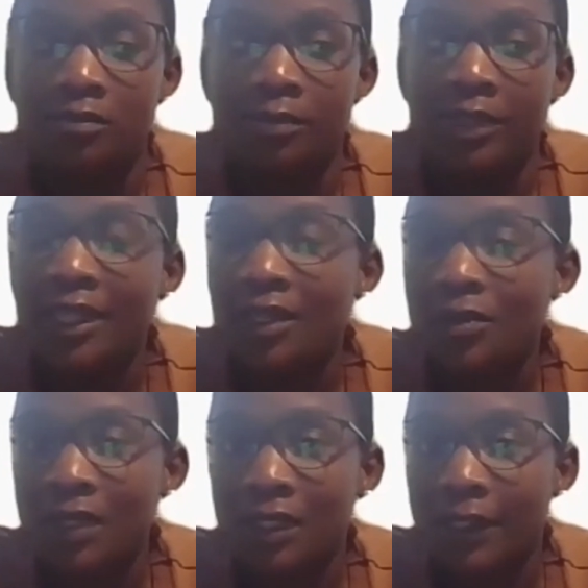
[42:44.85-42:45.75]
playing
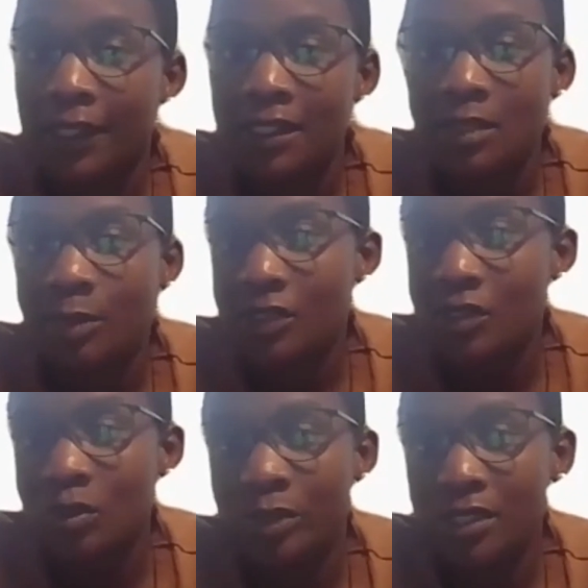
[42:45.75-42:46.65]
with it like it's a
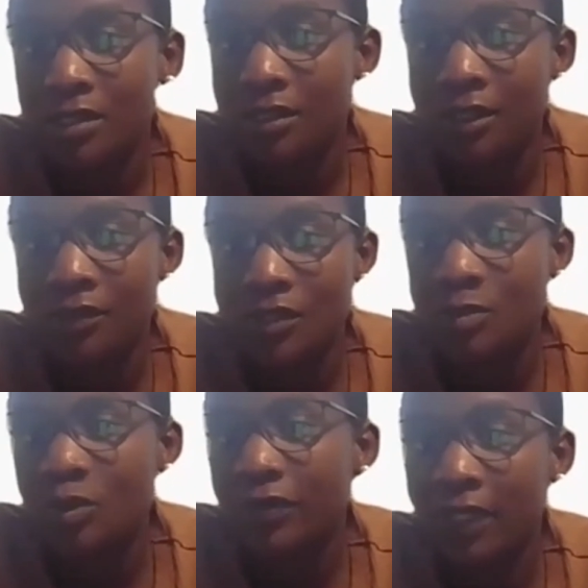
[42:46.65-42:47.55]
puzzle piece, just
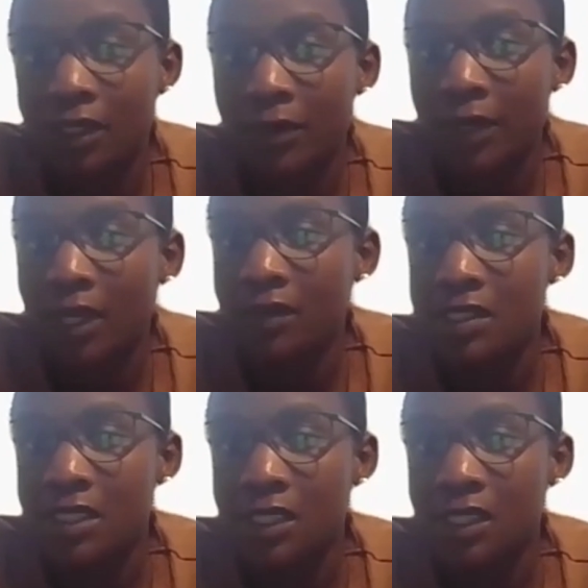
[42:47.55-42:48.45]
moving it around and
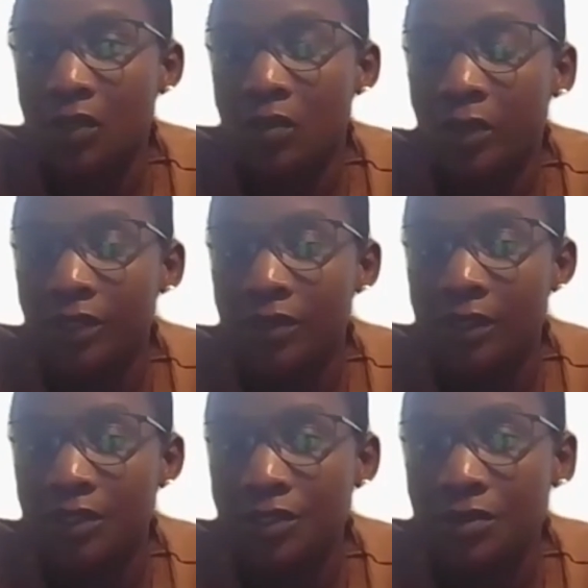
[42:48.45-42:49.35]
seeing what you
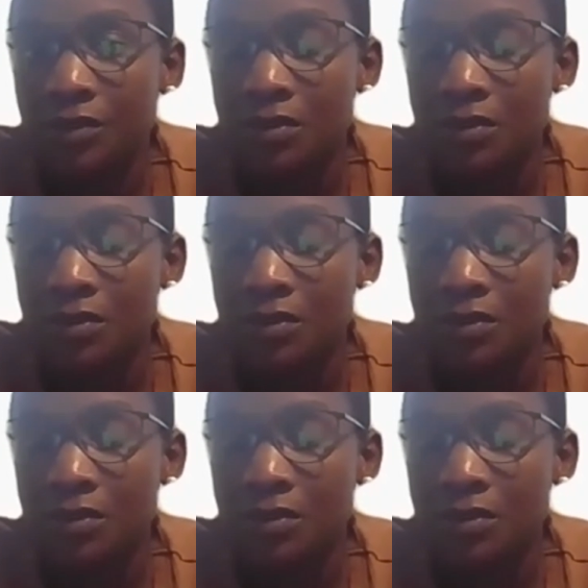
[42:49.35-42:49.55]
can do.